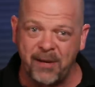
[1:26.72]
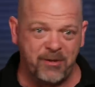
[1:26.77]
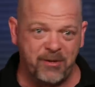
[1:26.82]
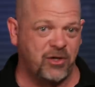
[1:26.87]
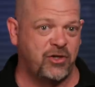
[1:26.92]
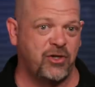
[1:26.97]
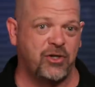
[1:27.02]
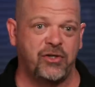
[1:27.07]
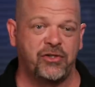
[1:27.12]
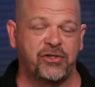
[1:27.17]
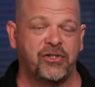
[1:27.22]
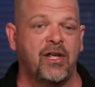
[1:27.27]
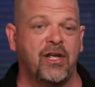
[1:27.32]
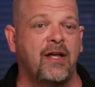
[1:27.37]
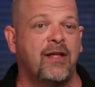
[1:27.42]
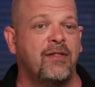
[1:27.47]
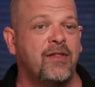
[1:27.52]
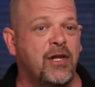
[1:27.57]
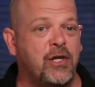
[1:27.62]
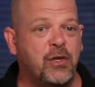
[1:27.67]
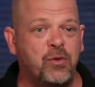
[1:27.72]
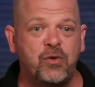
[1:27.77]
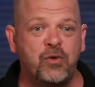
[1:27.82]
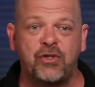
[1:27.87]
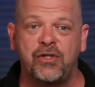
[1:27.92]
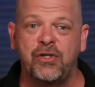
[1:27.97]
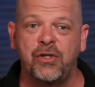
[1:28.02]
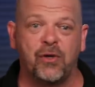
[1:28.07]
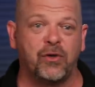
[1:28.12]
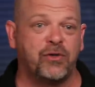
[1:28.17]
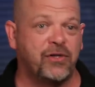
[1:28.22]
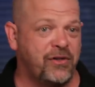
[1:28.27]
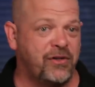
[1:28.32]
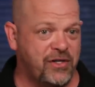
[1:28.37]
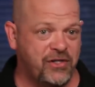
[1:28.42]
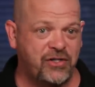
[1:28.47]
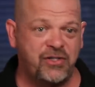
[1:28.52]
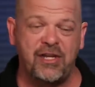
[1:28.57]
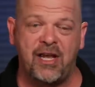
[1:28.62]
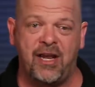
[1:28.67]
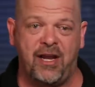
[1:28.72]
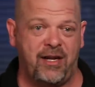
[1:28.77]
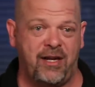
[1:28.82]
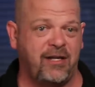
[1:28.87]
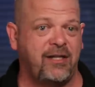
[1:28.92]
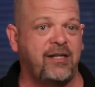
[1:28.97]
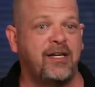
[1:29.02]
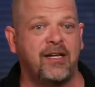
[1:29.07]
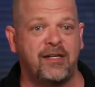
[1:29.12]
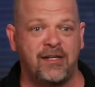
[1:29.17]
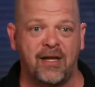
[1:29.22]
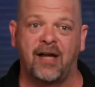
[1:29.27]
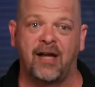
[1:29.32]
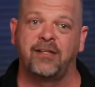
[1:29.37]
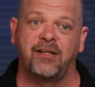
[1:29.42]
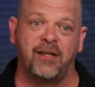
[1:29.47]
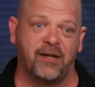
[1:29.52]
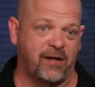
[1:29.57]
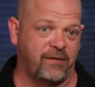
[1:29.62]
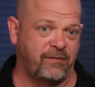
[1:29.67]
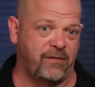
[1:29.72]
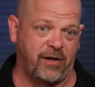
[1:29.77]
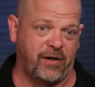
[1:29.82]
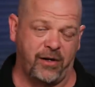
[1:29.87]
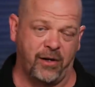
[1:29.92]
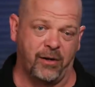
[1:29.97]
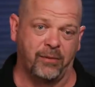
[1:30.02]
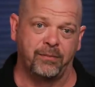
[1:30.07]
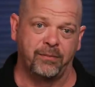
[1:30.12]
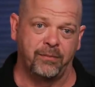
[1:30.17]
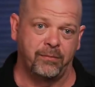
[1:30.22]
images that you still, to this day, cannot get on video.